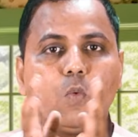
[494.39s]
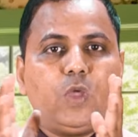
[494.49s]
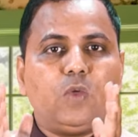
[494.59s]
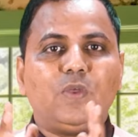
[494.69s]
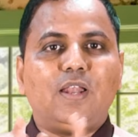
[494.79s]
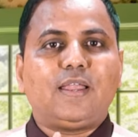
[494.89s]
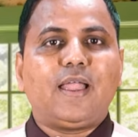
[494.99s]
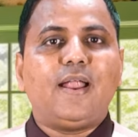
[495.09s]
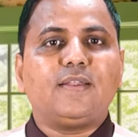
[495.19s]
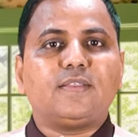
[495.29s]
we will
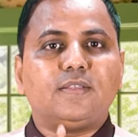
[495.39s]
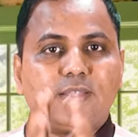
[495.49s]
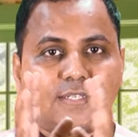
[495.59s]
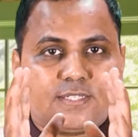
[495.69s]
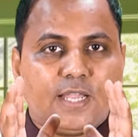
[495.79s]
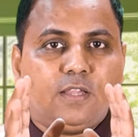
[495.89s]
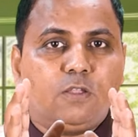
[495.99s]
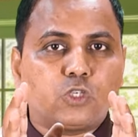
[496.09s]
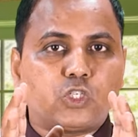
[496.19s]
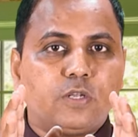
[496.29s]
get the
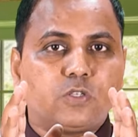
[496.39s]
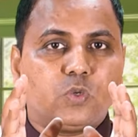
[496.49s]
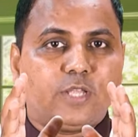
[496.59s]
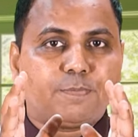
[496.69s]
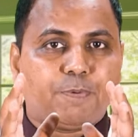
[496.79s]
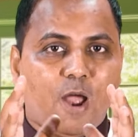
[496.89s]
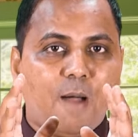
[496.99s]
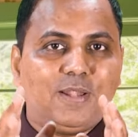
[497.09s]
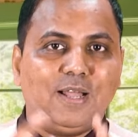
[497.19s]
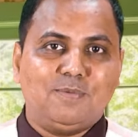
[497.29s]
solution to that
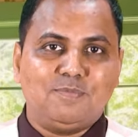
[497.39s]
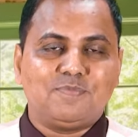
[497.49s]
problem.